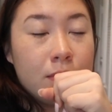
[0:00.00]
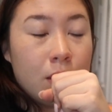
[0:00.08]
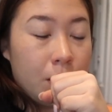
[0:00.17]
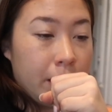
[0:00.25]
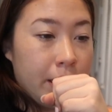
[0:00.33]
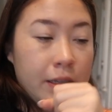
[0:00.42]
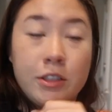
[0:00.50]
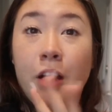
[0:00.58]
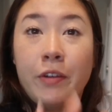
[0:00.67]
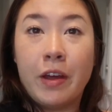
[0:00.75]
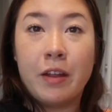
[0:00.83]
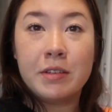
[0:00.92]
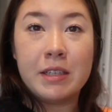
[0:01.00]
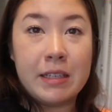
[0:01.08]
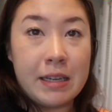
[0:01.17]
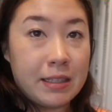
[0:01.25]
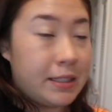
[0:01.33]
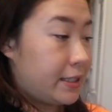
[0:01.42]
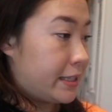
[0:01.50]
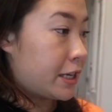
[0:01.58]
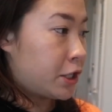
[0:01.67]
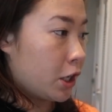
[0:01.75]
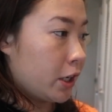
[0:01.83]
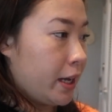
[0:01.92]
Okay, sorry, I thought I was gonna say
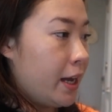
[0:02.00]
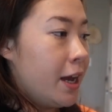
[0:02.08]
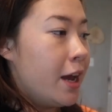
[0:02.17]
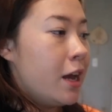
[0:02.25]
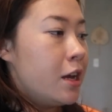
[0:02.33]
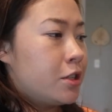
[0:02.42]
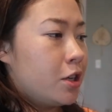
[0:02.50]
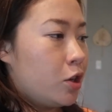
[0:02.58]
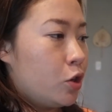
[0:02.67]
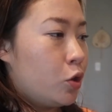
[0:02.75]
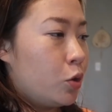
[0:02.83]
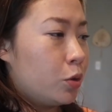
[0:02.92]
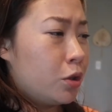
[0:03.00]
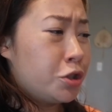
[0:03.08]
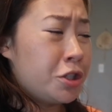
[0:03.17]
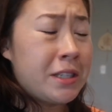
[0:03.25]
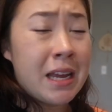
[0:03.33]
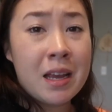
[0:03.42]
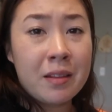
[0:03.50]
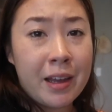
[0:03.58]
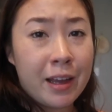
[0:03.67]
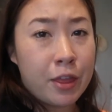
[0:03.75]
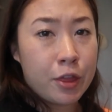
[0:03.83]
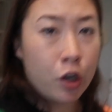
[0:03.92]
6:30. So those should take
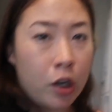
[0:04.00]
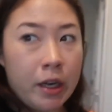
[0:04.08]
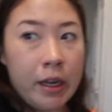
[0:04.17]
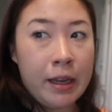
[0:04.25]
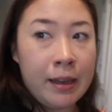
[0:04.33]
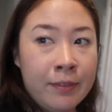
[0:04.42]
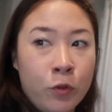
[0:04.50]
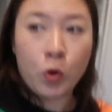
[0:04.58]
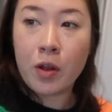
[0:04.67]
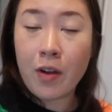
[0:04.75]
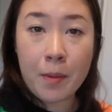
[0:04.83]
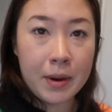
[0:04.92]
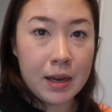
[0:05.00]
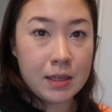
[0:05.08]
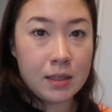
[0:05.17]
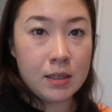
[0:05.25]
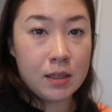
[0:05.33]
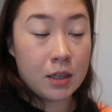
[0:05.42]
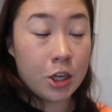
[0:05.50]
like 30-45 minutes to